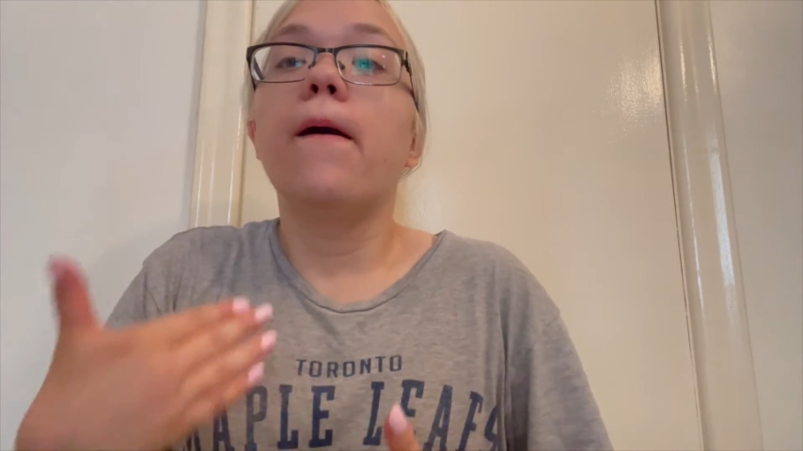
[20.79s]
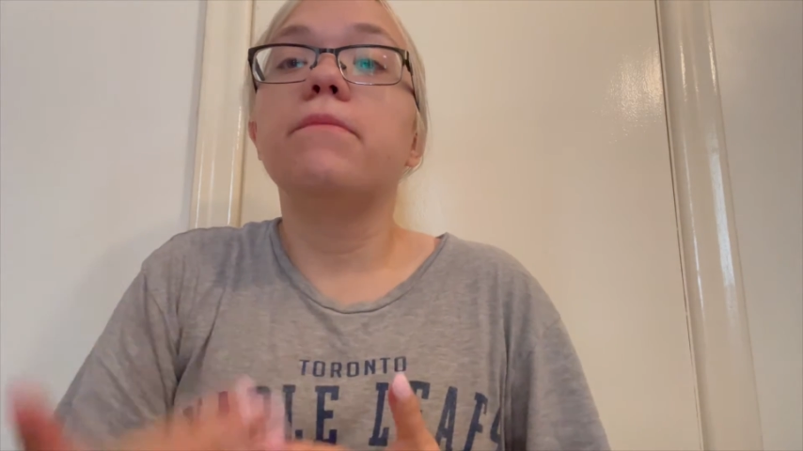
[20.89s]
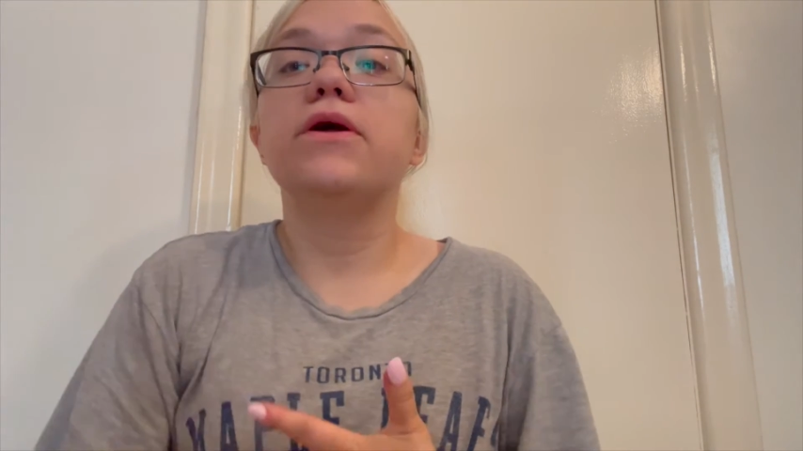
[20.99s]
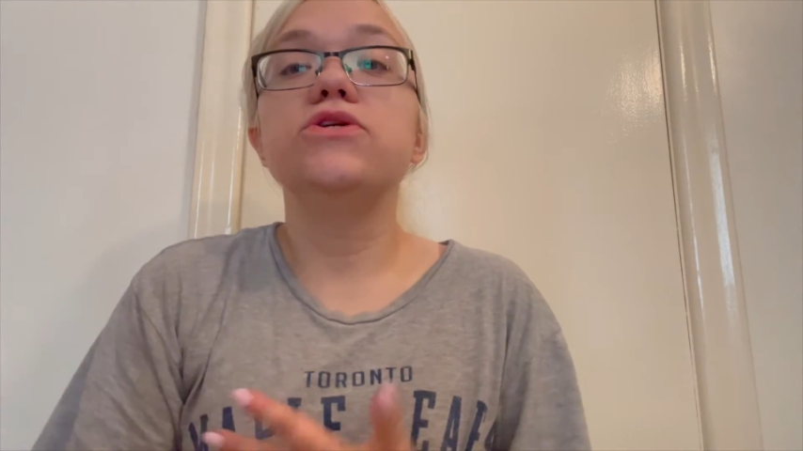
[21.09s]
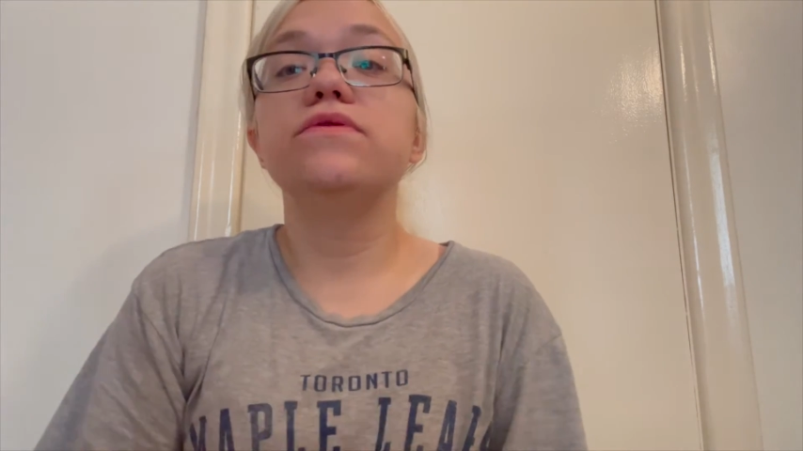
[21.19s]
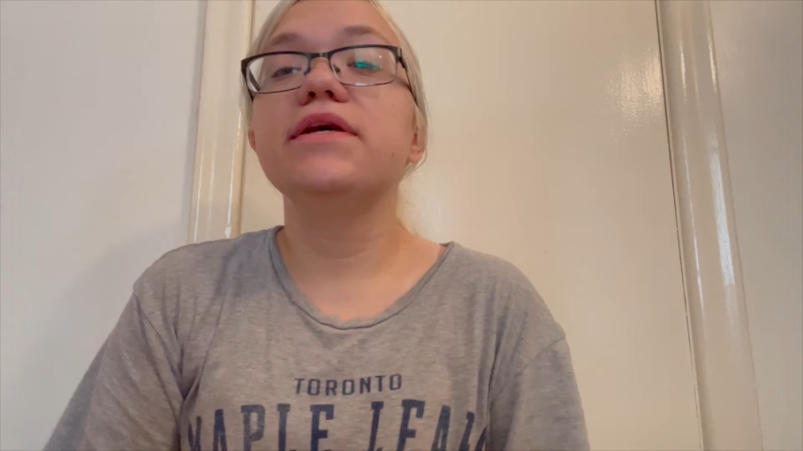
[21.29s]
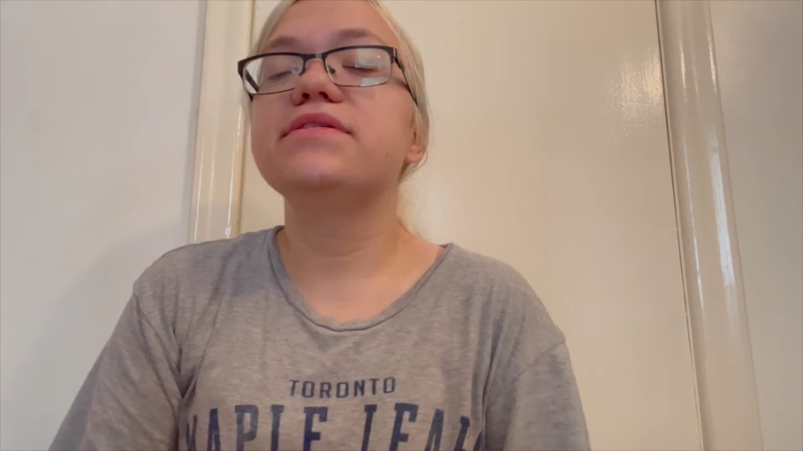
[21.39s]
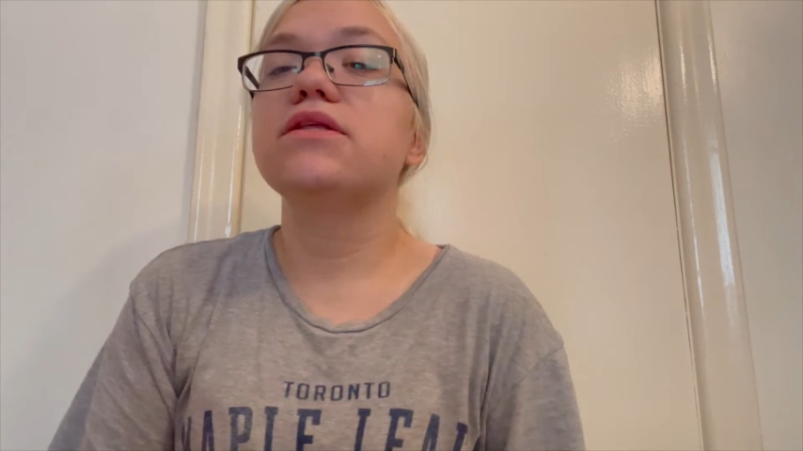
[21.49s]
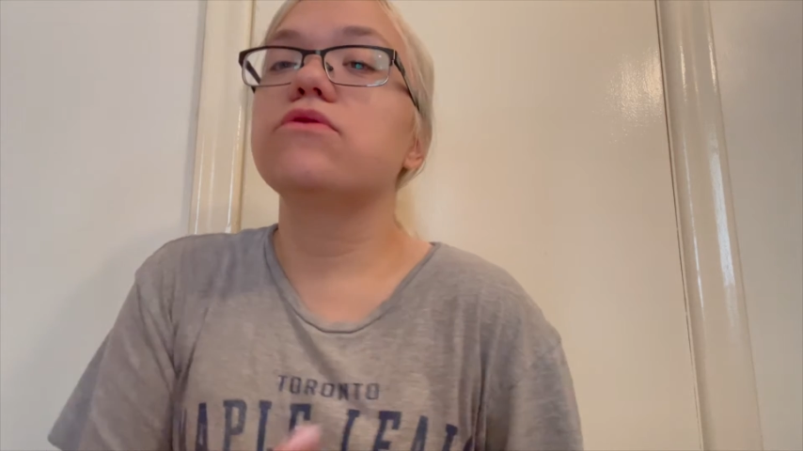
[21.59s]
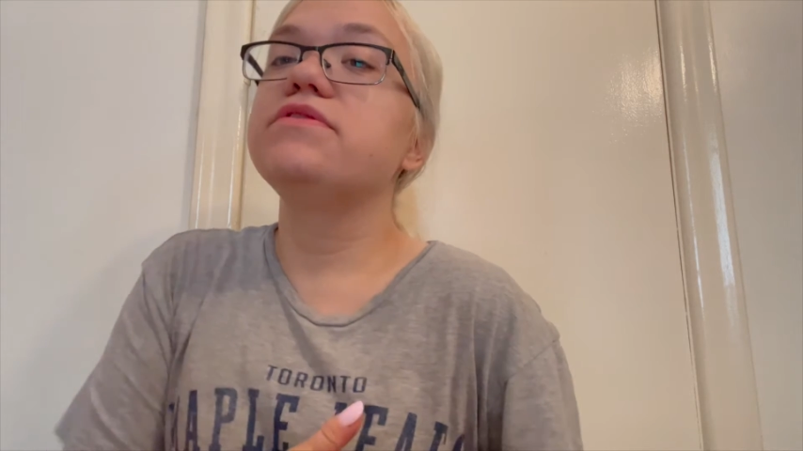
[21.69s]
I'm gonna do things
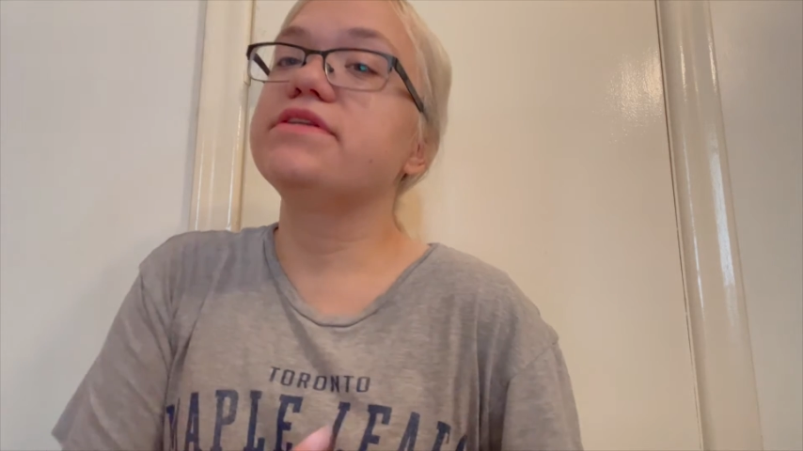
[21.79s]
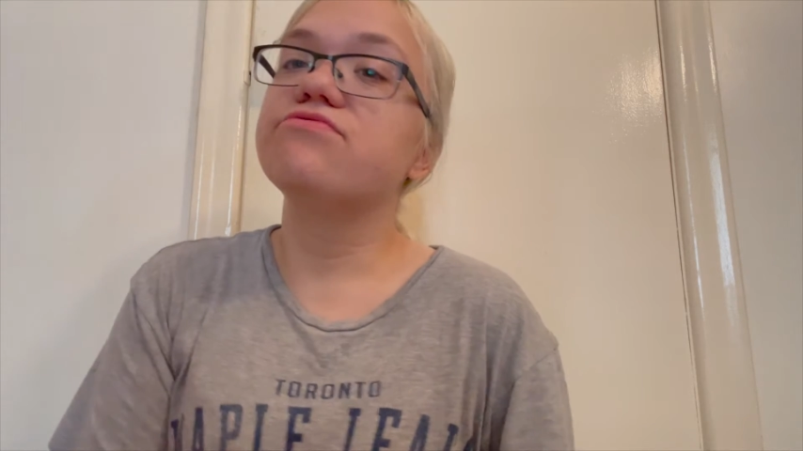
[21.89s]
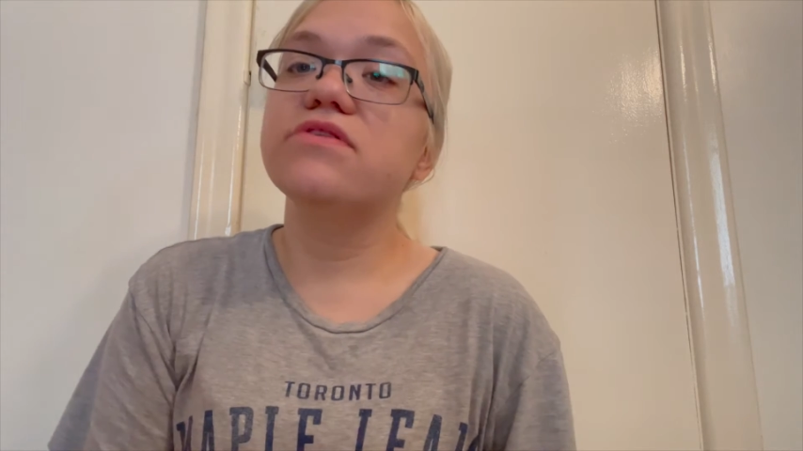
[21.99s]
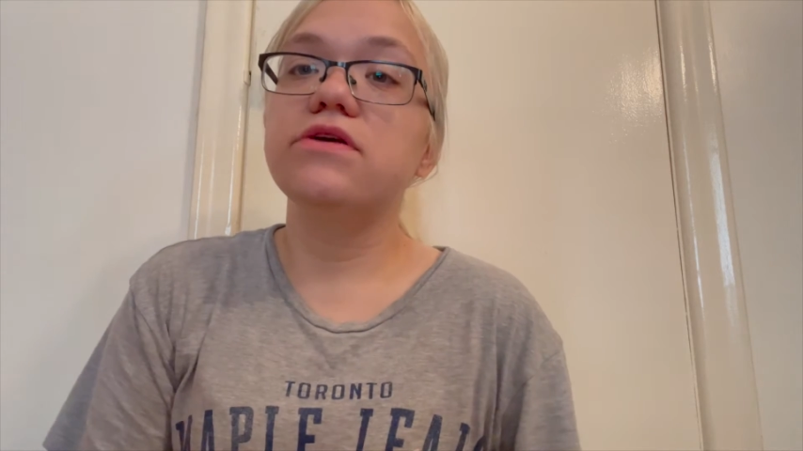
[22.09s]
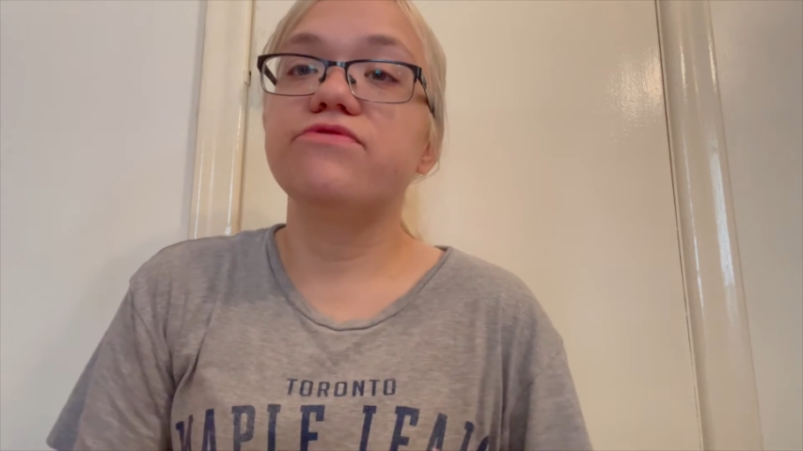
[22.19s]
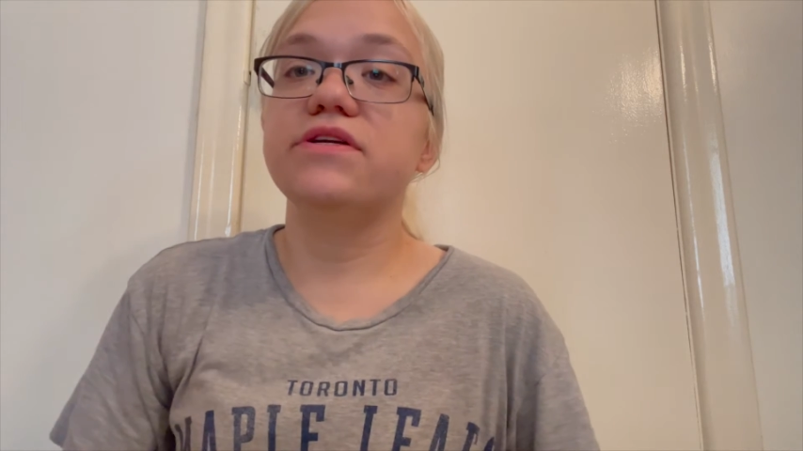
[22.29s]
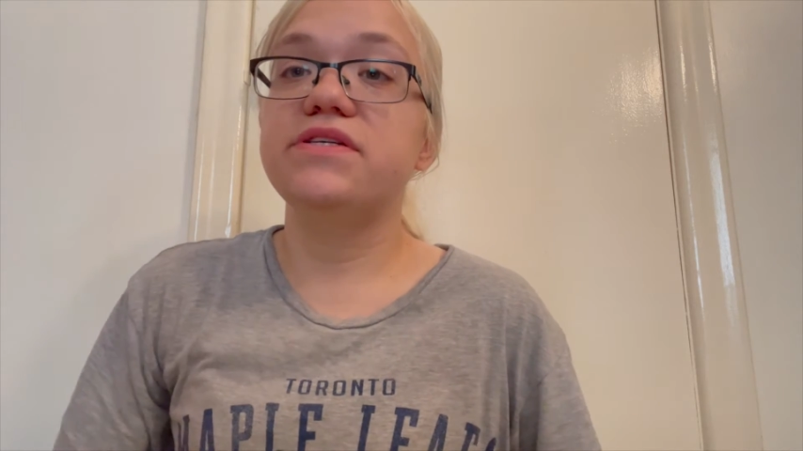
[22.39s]
a little differently for